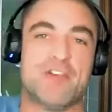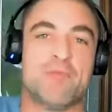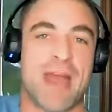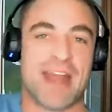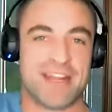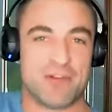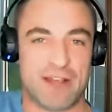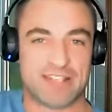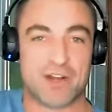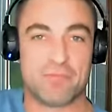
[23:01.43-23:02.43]
humanity
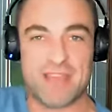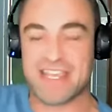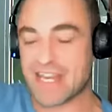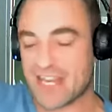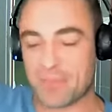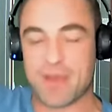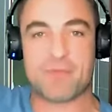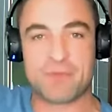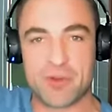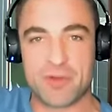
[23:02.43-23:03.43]
rests on me getting up
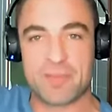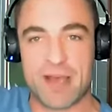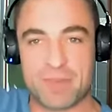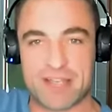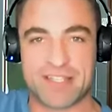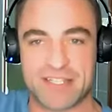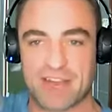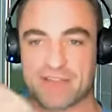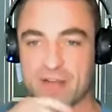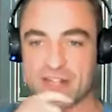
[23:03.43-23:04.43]
and doing my best
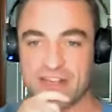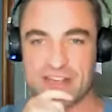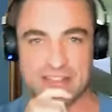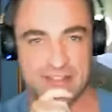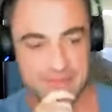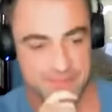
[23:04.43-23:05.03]
today for my clients.